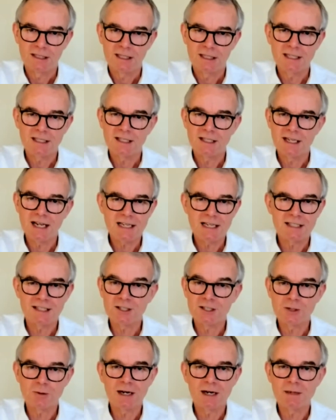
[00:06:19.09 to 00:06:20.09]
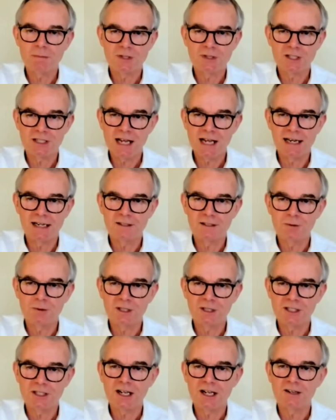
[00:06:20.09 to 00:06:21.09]
It's less than 20%
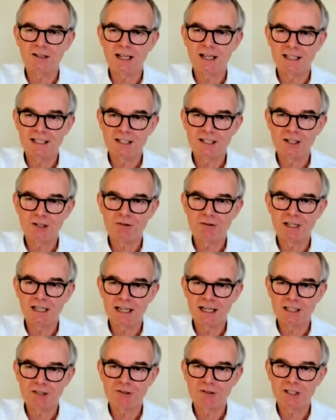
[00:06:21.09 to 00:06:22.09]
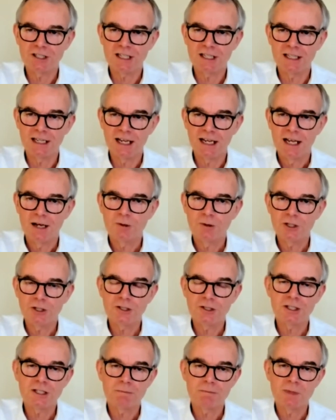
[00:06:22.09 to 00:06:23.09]
when you start getting into green electricity. We
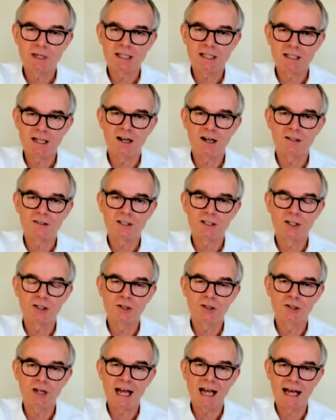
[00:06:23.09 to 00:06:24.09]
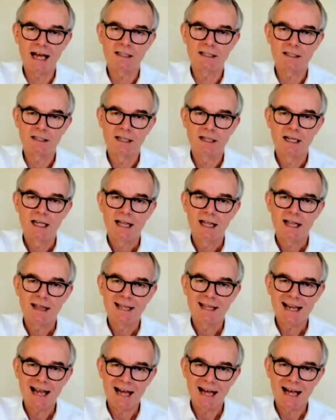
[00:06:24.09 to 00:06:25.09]
should start to look at
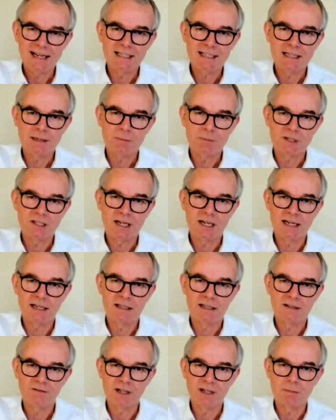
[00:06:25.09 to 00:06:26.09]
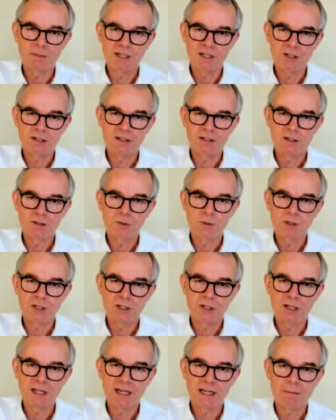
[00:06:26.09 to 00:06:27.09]
the 80% of the emissions,
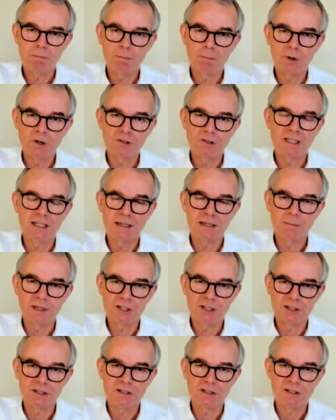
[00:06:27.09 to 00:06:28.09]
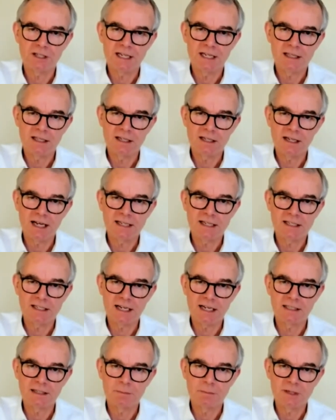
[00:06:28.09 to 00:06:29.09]
which are the embodied emissions in the data
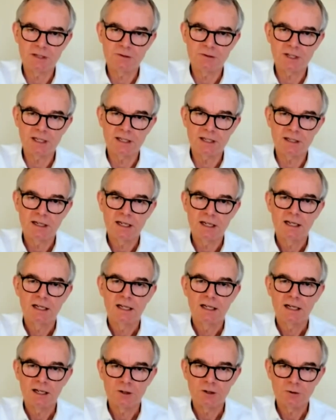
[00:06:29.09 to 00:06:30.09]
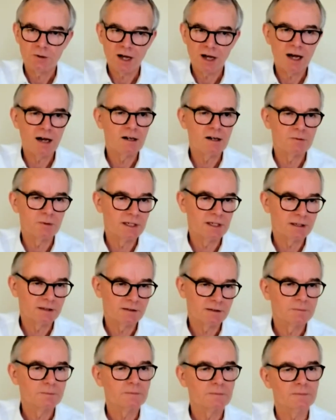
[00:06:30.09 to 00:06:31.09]
center building and all the hardware.
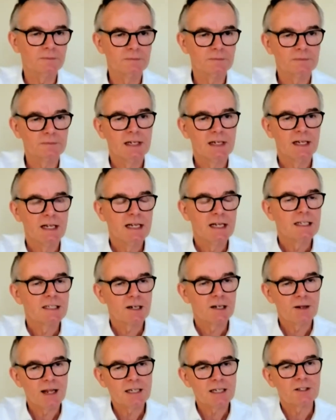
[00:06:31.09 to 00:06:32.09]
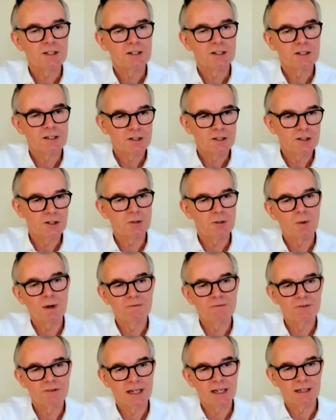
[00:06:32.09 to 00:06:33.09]
So that's just
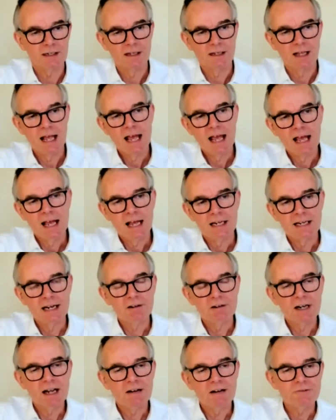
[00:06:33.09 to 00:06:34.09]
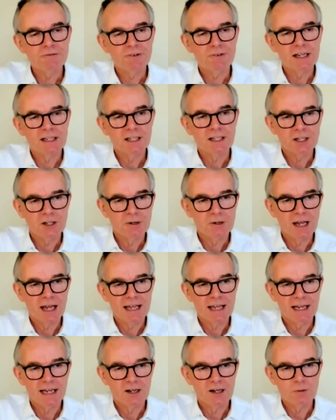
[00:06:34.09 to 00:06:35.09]
one thing. Now, another thing that you
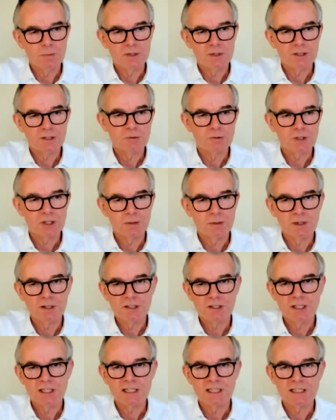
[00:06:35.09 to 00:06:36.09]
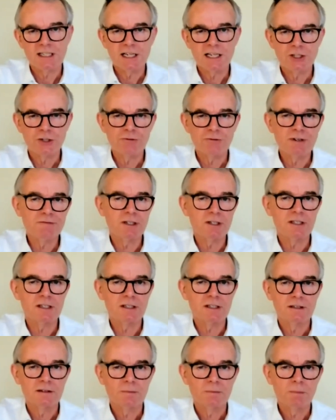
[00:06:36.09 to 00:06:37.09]
get in open source communities, they're
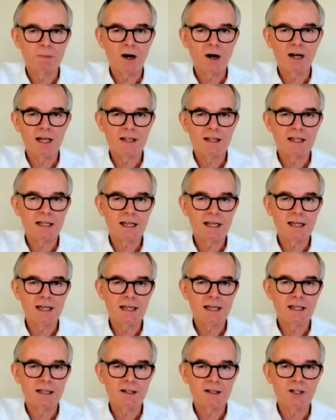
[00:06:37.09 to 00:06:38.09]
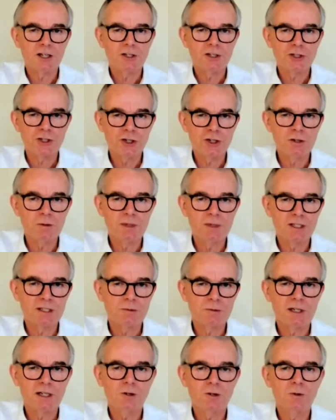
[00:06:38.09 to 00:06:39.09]
driven by the
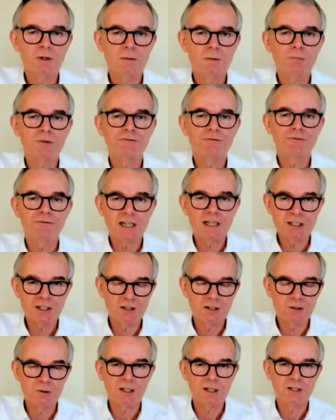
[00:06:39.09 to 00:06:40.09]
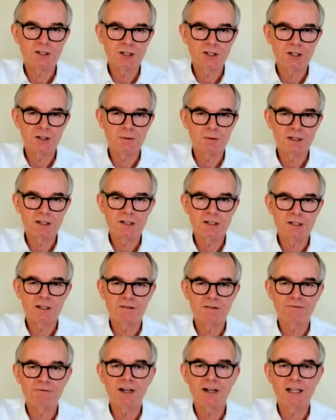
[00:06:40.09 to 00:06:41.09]
consumers. We call them professional consumers,
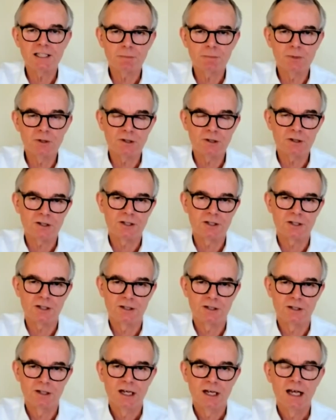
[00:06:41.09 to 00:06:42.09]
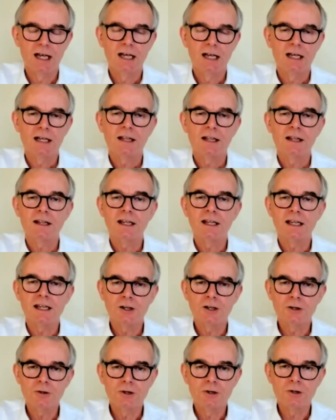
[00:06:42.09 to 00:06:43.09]
the Facebooks, the
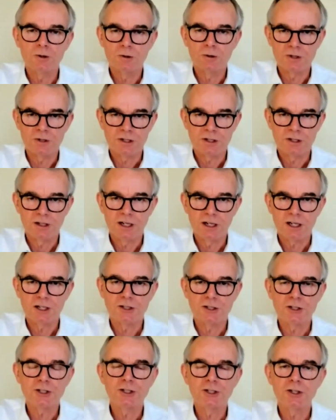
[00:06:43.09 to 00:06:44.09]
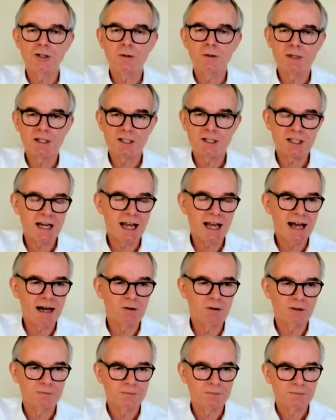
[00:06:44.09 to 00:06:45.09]
Googles that consume at
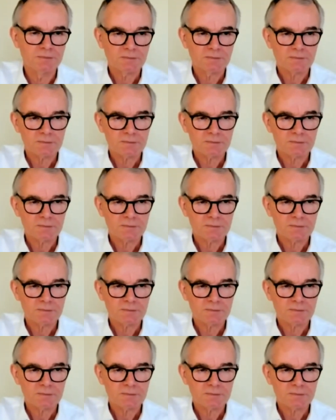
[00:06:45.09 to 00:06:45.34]
scale.